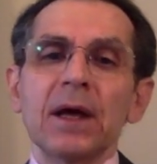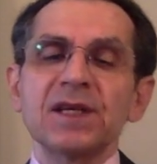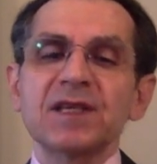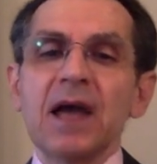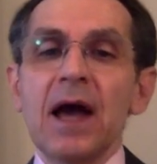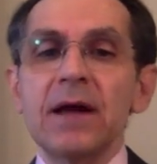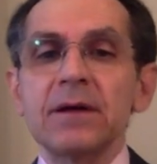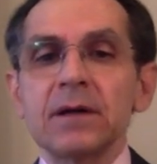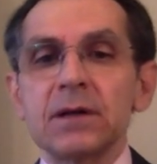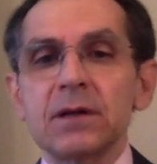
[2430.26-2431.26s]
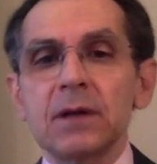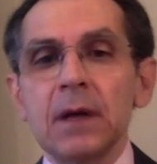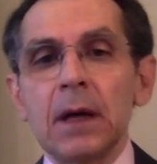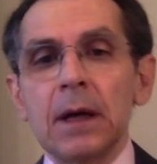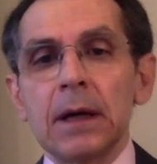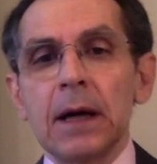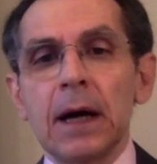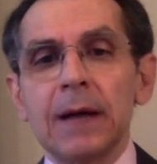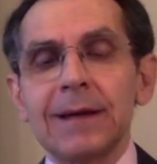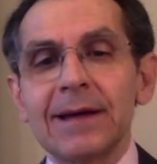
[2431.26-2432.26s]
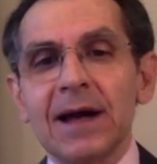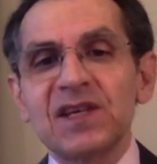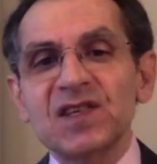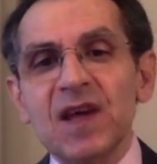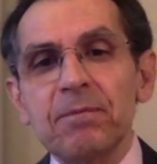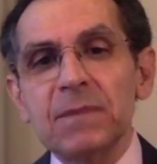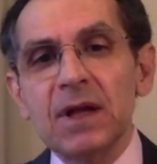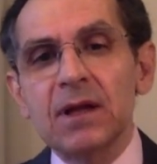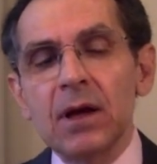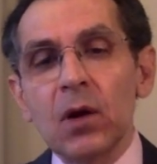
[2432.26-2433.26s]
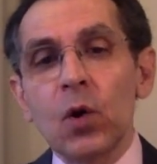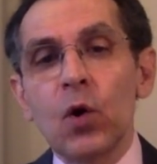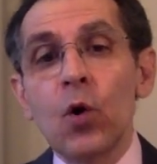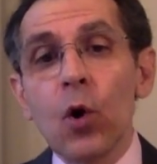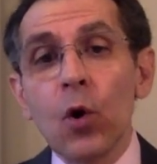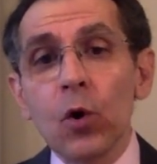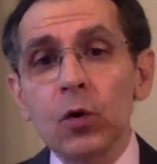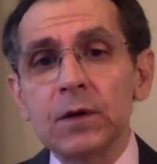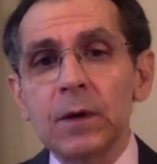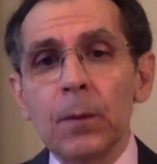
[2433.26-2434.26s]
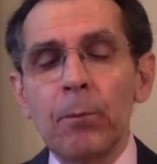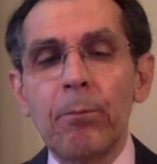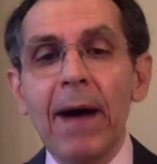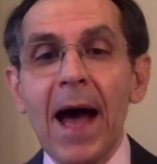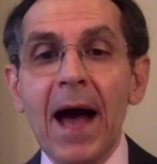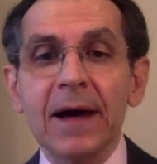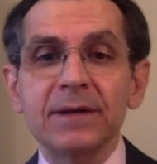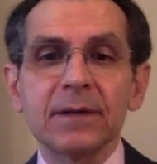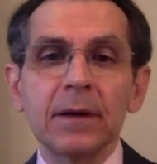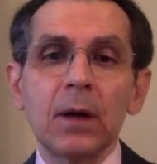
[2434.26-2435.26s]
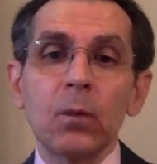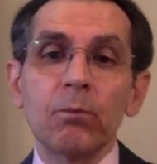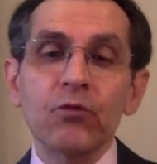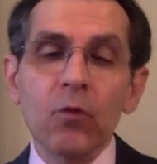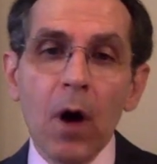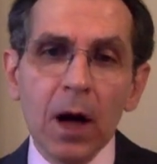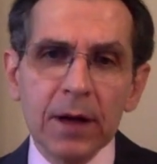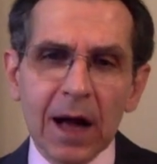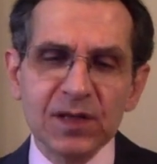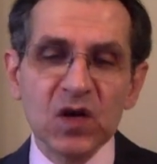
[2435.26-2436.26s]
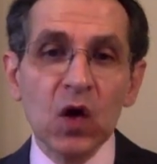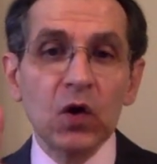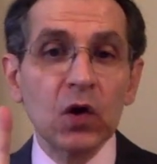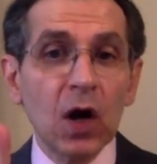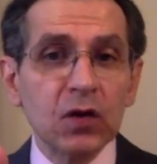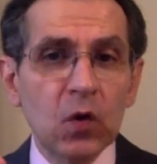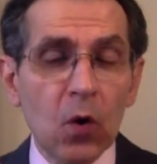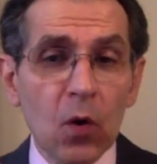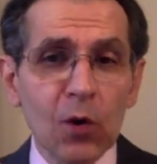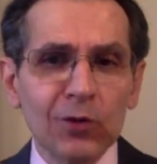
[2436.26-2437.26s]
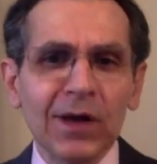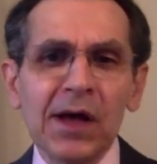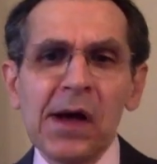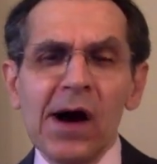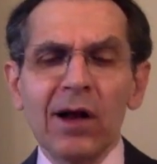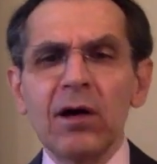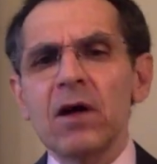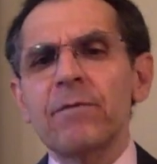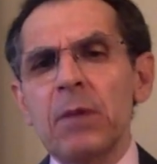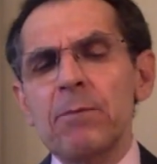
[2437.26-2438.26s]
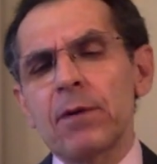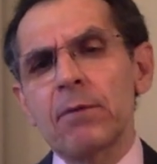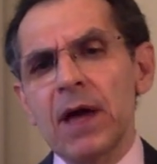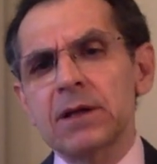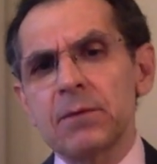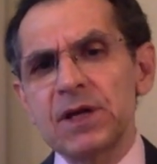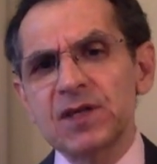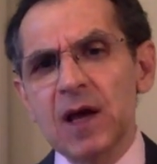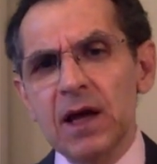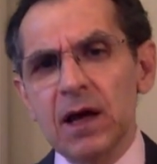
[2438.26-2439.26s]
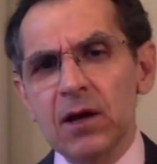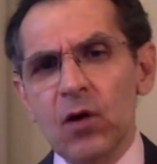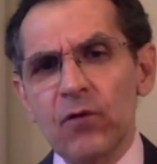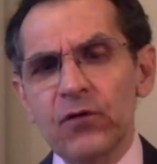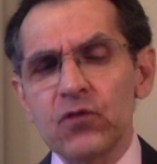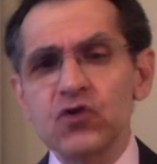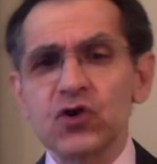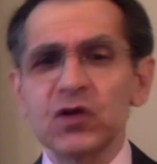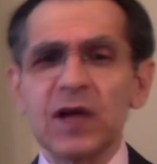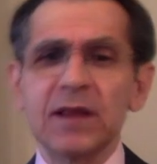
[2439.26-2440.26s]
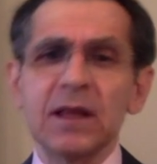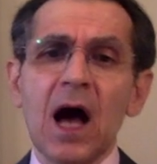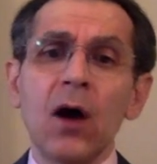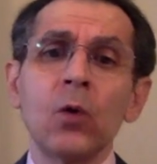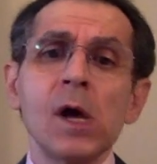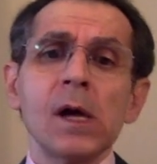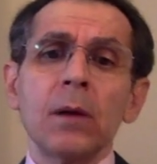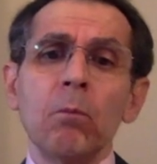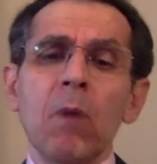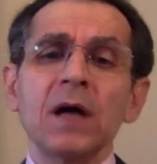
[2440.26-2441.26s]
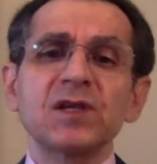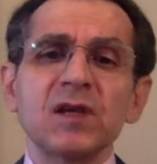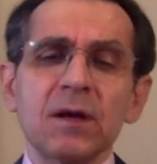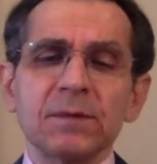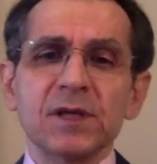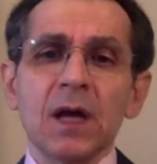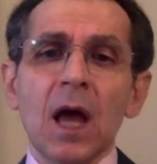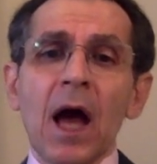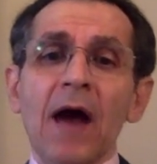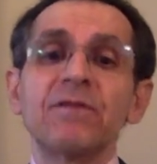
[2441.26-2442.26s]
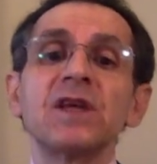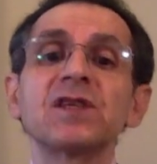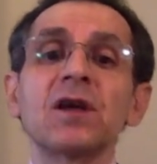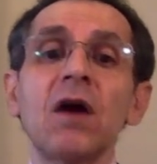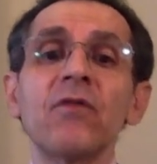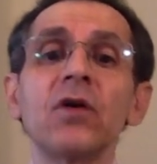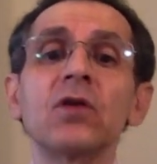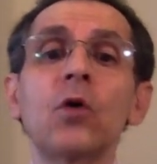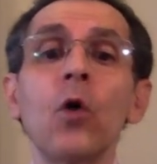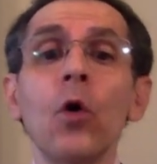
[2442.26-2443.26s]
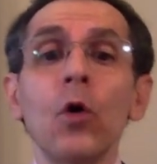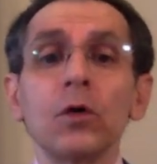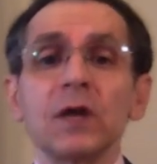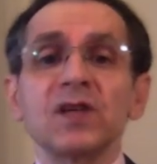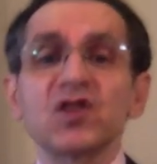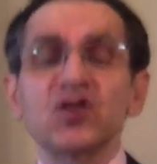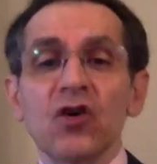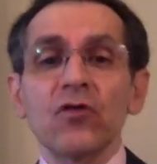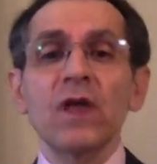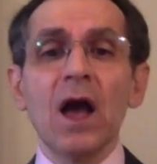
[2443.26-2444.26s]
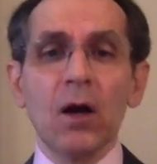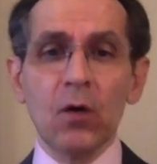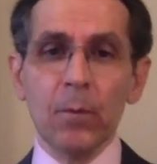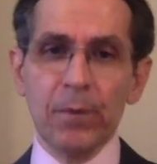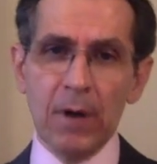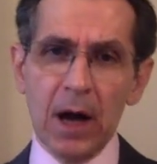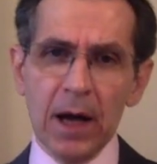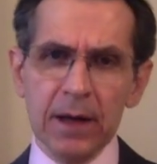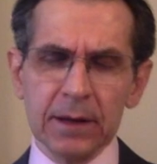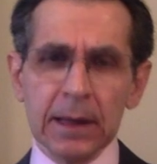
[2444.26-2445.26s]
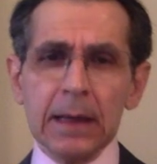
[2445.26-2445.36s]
standard that accepted gold-backed products, not gold. A lot of people make the mistake and confusion that now Muslims have discovered gold as Sharia compliant.